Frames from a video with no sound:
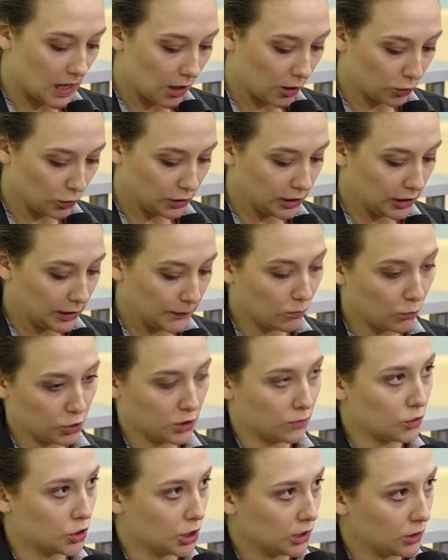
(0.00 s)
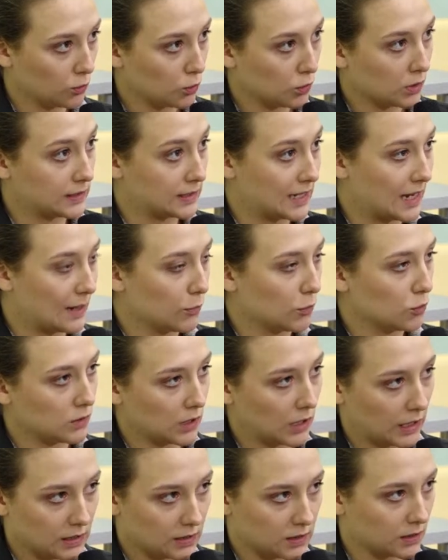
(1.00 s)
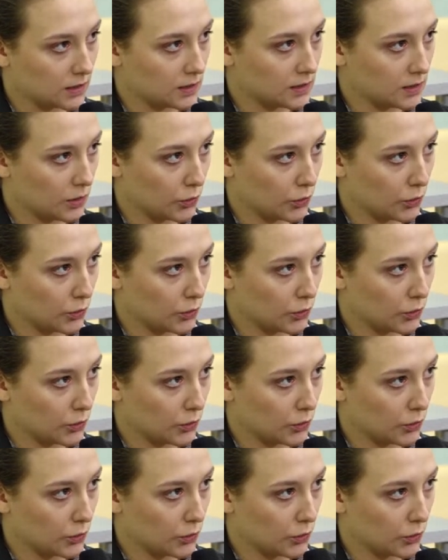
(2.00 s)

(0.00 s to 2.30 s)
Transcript: success of the above